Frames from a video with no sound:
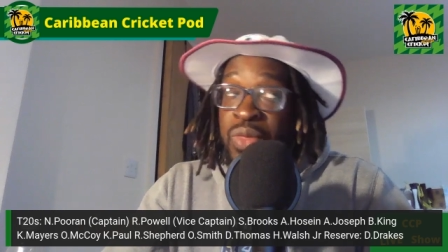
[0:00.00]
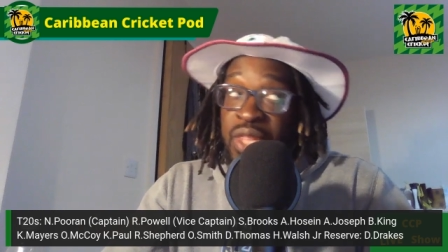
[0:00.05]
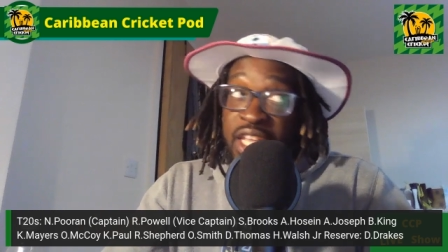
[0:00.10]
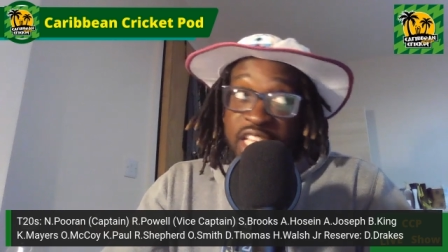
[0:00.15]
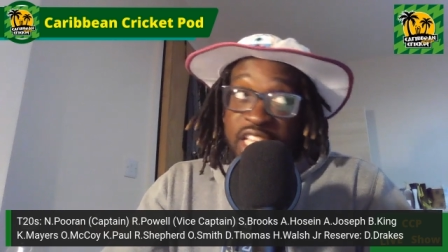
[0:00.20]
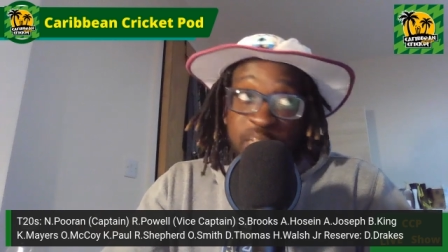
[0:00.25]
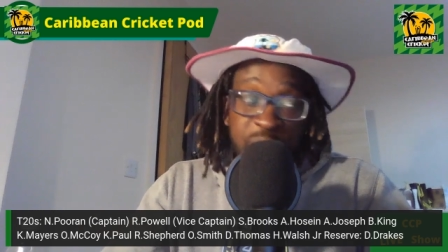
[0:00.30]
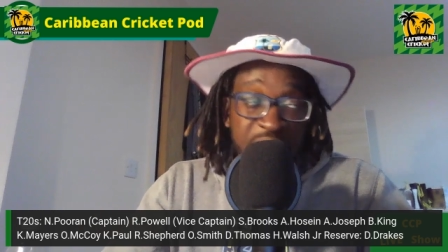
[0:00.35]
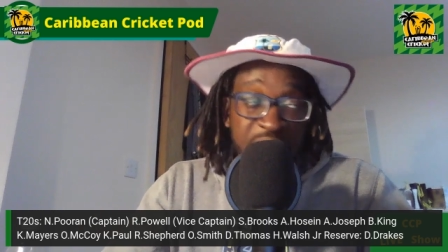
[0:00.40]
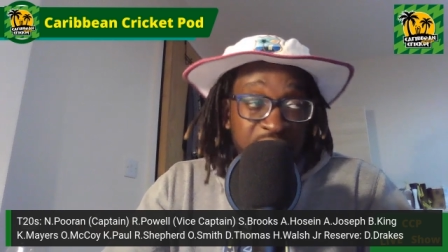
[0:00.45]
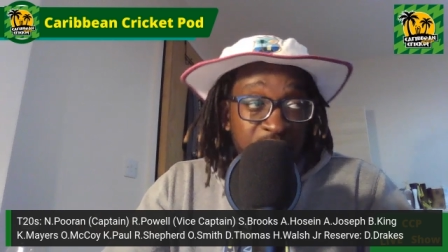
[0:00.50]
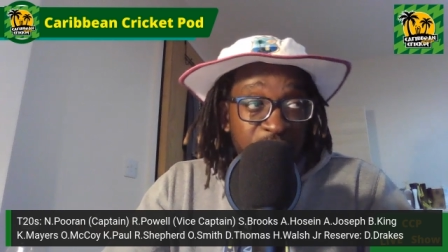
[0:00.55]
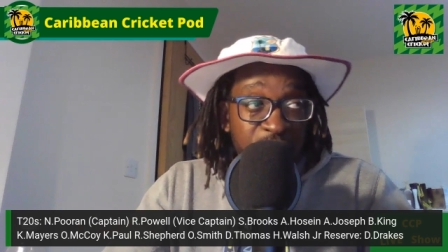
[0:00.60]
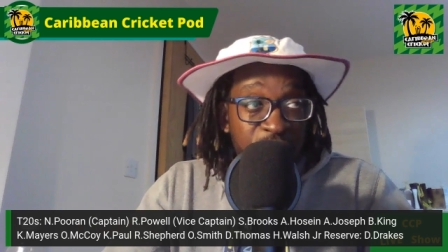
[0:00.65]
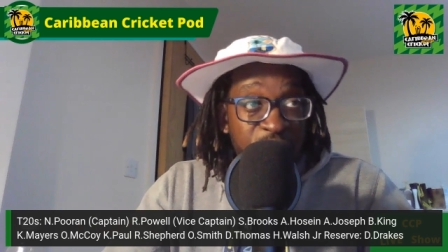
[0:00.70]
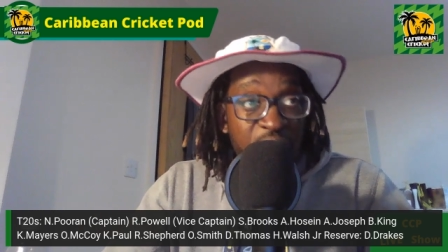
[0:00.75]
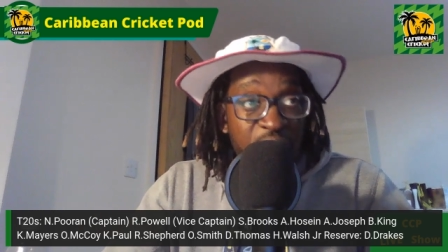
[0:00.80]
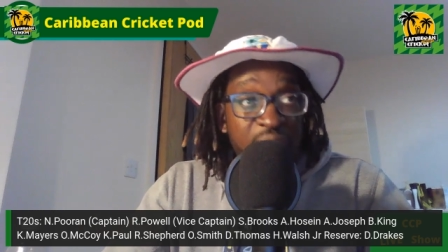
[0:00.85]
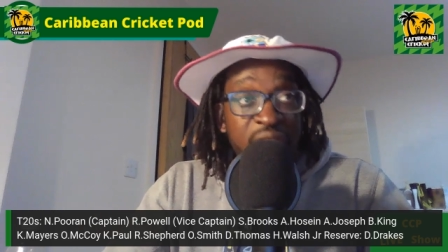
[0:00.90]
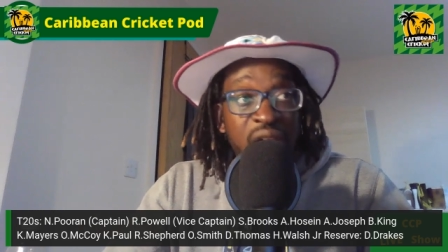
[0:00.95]
He's been on
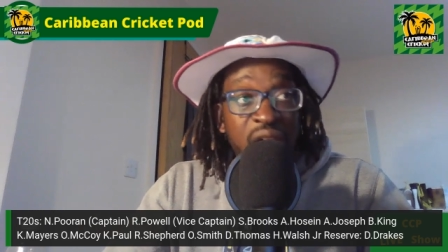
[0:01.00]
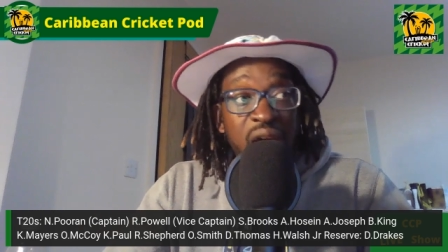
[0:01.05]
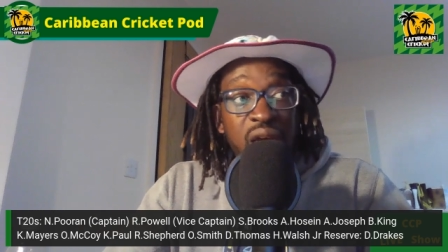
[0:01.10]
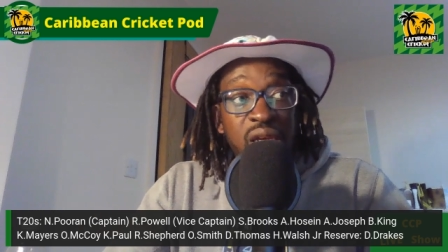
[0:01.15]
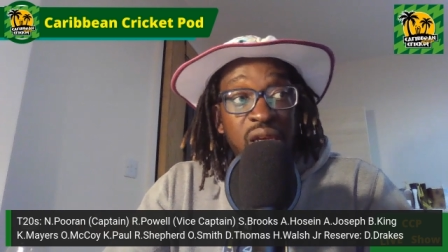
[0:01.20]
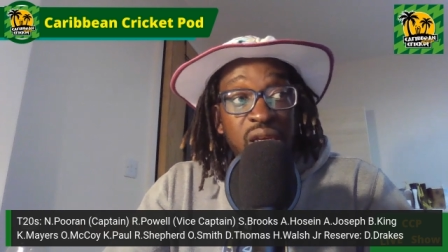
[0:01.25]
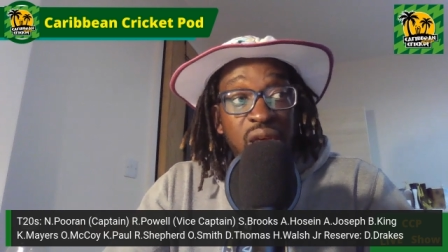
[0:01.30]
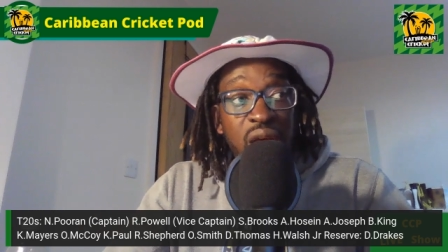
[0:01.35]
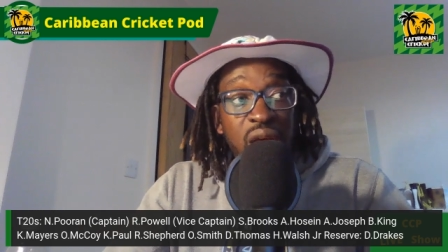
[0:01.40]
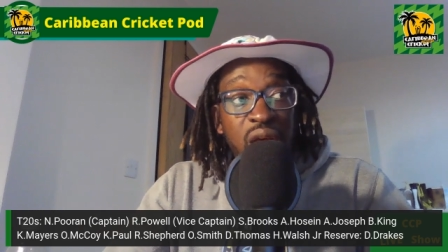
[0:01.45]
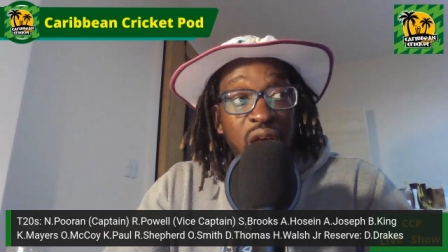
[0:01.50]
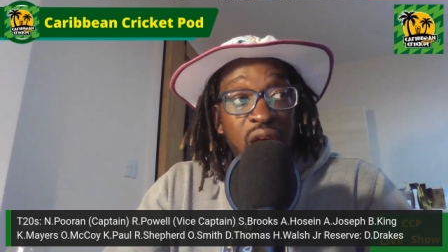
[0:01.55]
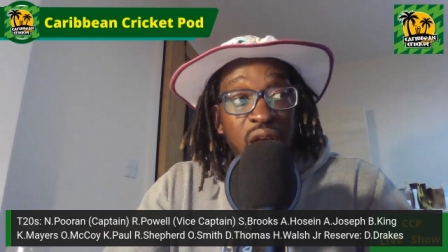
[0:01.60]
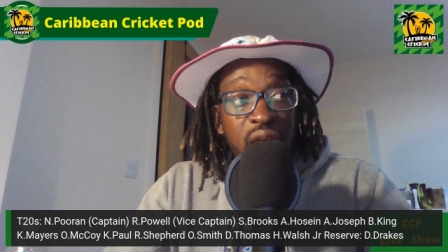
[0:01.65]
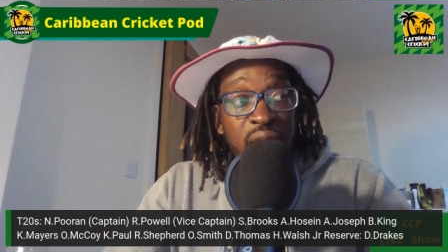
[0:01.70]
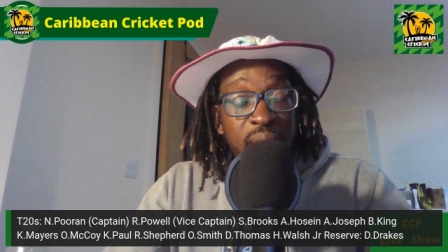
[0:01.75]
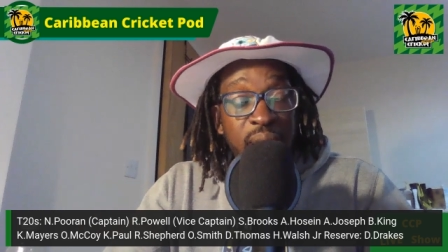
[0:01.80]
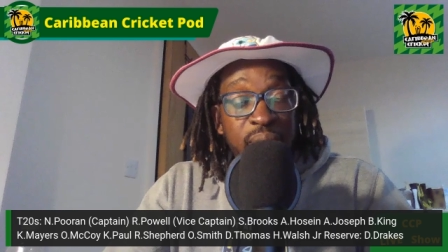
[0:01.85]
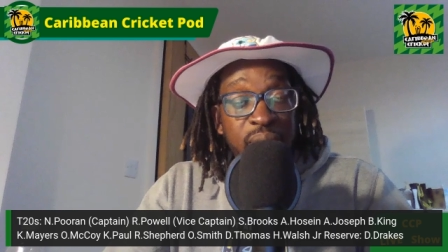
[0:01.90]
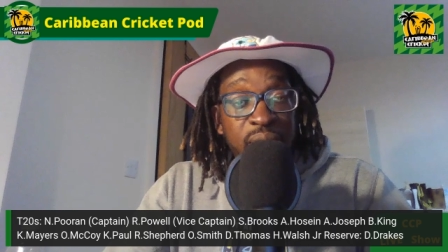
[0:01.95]
fire
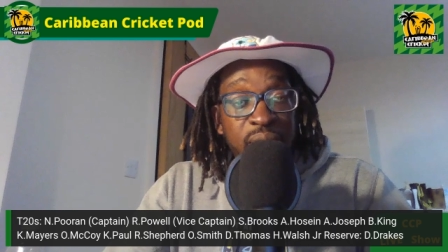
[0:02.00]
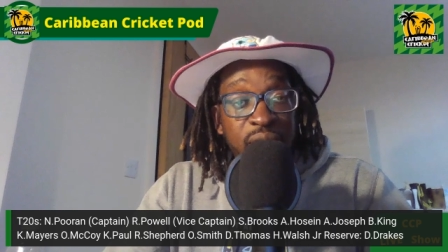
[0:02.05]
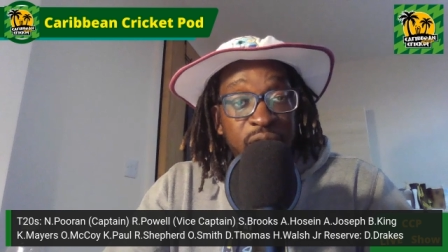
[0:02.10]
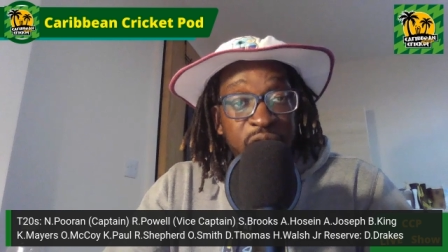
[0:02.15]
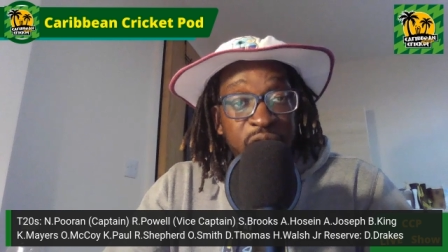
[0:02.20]
um,